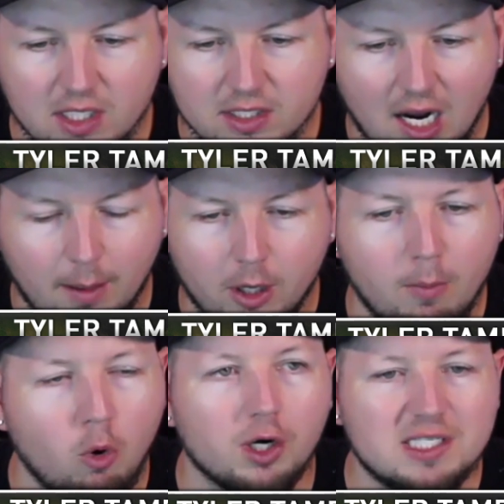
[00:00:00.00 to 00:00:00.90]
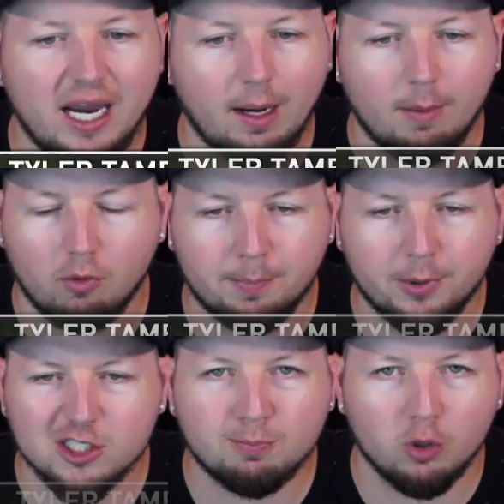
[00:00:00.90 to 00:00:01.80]
I'll talk about it more in a second, but
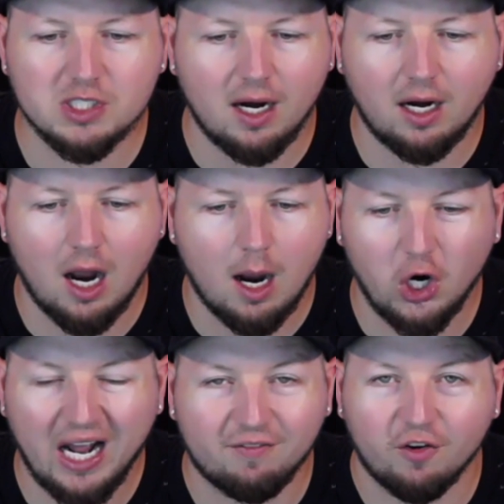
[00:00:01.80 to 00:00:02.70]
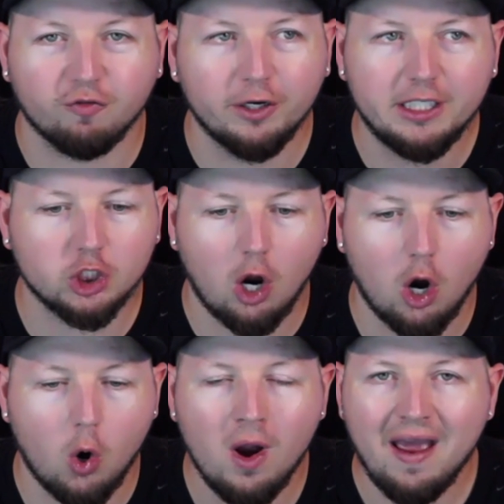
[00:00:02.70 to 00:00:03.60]
rumpiersports.com. We're going to have a free show